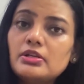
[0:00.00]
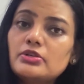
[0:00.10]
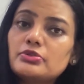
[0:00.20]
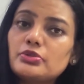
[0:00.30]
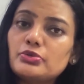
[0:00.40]

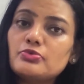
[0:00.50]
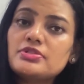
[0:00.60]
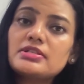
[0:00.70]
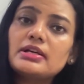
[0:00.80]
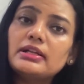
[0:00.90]
to
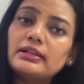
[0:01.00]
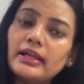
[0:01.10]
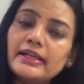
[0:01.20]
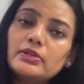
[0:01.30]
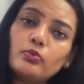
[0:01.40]
use
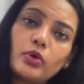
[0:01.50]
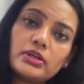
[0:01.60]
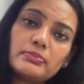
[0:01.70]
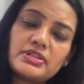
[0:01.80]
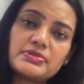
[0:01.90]
light
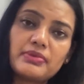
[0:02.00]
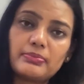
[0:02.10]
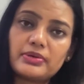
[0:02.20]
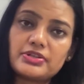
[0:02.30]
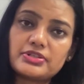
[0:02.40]
water-based
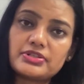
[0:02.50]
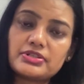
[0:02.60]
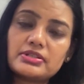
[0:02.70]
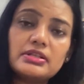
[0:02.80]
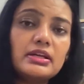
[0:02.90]
preparations,
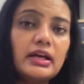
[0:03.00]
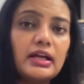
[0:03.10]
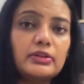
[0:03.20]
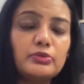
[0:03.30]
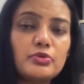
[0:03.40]

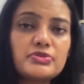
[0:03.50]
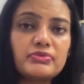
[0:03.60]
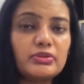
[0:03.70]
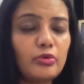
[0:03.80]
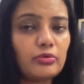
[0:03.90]
and those
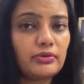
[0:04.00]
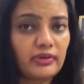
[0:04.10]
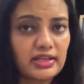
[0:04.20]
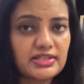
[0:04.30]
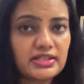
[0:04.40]
with
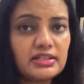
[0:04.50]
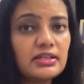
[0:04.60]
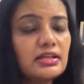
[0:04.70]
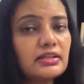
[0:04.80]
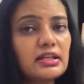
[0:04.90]
dry skin
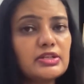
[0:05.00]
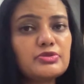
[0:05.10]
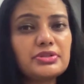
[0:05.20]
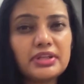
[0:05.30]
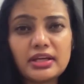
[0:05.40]
can
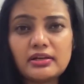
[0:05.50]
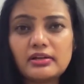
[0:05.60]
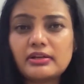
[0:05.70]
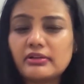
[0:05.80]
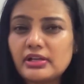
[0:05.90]
use thicker,
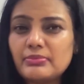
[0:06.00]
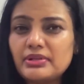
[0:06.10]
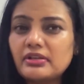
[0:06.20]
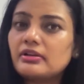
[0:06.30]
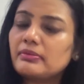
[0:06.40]

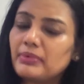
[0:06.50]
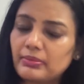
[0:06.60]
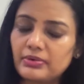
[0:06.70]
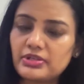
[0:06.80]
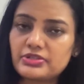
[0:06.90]
creamier
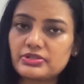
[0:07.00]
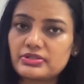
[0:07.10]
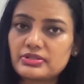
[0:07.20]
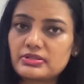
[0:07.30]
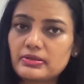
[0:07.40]

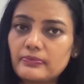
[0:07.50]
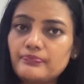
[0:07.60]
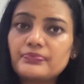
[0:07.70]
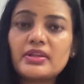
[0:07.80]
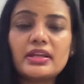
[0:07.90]
preparations.
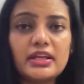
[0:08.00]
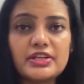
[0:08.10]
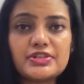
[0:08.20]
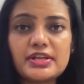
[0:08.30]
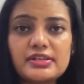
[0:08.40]
In
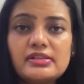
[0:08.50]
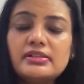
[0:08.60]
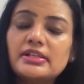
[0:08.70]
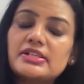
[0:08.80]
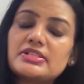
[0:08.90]
general,
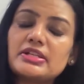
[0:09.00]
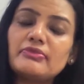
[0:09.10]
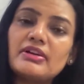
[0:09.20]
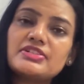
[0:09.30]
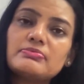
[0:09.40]
it is
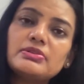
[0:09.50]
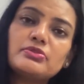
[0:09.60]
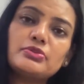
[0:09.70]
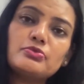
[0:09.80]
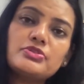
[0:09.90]
advisable to
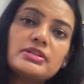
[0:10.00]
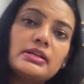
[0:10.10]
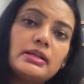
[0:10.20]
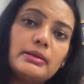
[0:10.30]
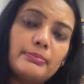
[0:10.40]
use
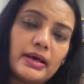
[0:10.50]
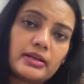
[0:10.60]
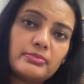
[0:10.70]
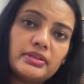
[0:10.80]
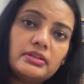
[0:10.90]

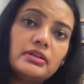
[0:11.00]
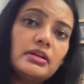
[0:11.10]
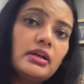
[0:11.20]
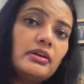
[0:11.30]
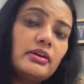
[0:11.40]
paraben
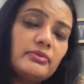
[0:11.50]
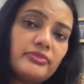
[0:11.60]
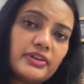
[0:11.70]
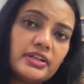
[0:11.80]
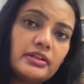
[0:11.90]

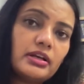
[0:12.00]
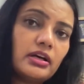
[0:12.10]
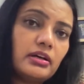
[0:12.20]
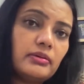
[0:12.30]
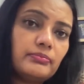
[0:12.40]
free,
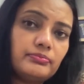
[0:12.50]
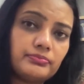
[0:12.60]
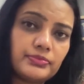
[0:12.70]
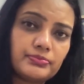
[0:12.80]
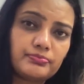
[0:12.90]

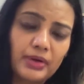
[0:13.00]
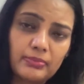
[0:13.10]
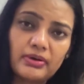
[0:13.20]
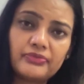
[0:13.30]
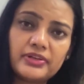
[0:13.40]

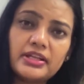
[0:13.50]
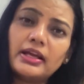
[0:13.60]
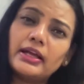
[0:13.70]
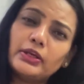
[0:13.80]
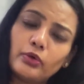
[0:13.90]
PABA free,
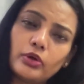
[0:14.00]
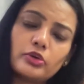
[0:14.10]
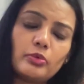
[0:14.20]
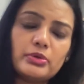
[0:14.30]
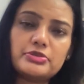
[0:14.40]
non
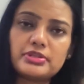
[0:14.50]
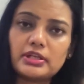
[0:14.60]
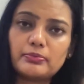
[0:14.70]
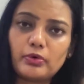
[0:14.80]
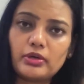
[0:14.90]
comedogenic
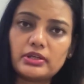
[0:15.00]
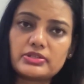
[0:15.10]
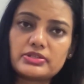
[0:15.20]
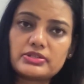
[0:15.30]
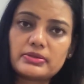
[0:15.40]

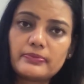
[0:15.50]
products.